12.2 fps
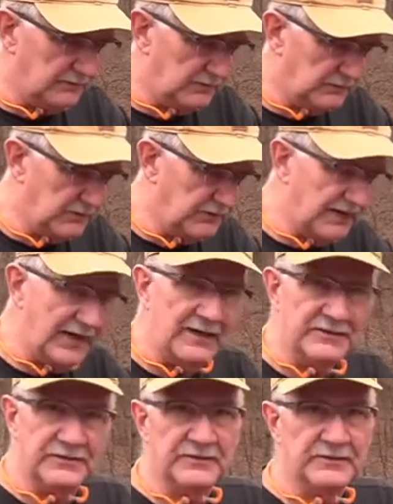
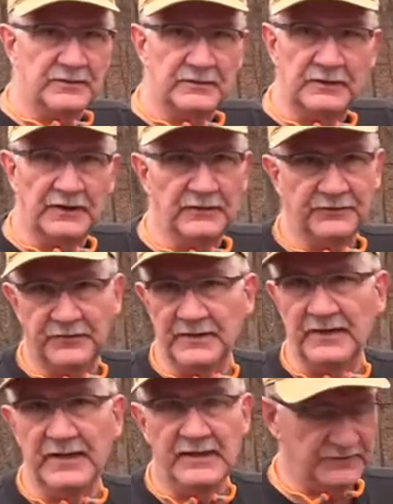2,000s or low
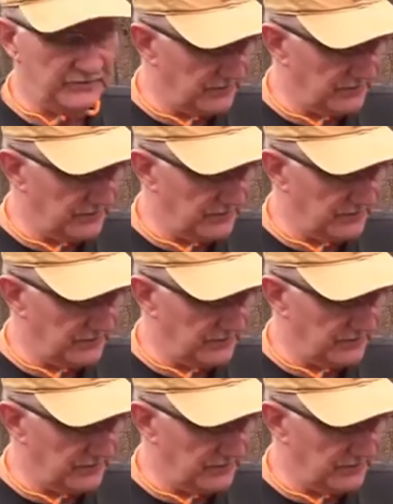3,000s,